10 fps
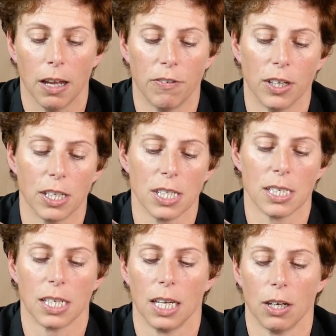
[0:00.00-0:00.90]
if you can
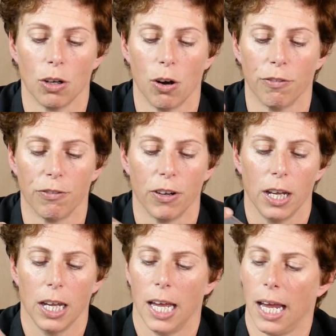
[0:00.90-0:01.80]
just get it
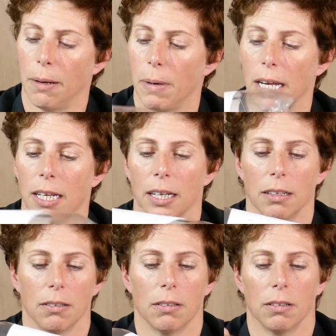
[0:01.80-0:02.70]
off and make
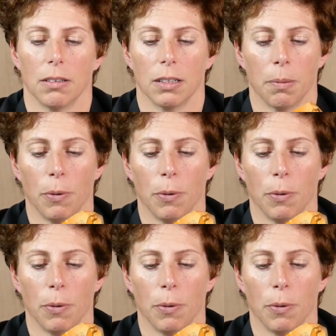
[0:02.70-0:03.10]
the